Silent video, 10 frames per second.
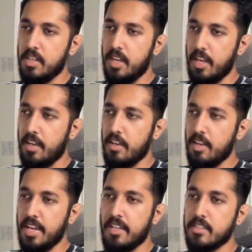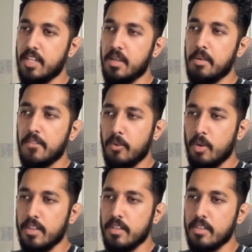a. A is nothing but 4
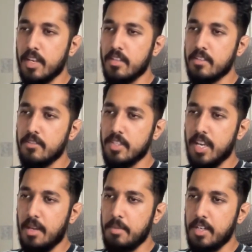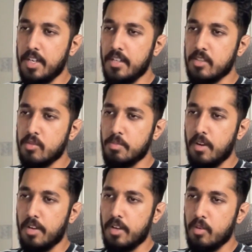in this case, which can be written as 2
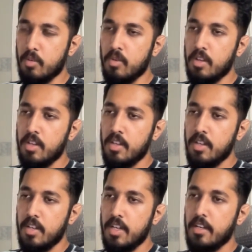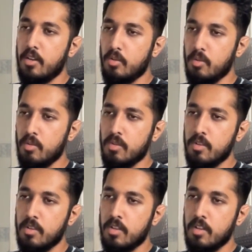power 2 into
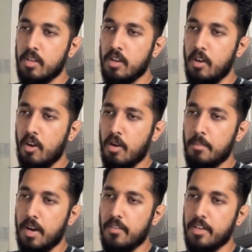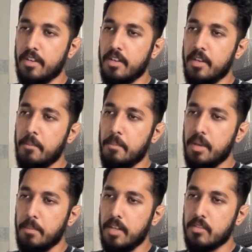log power p
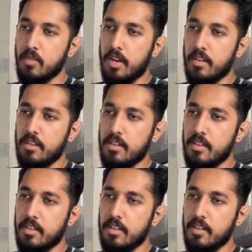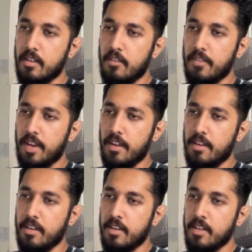plus 1 of n.
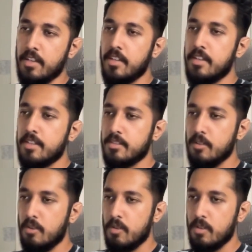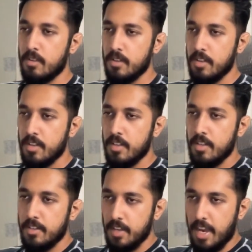So
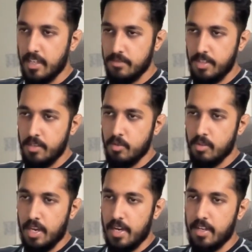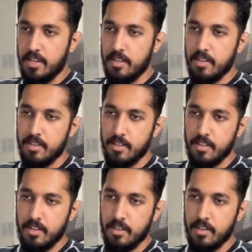as we know that
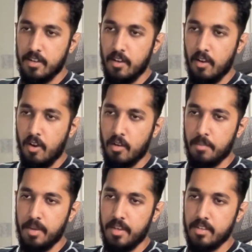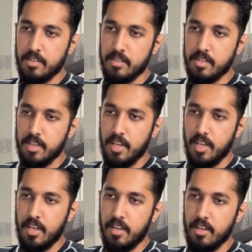log base
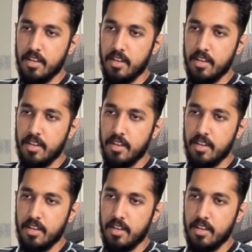a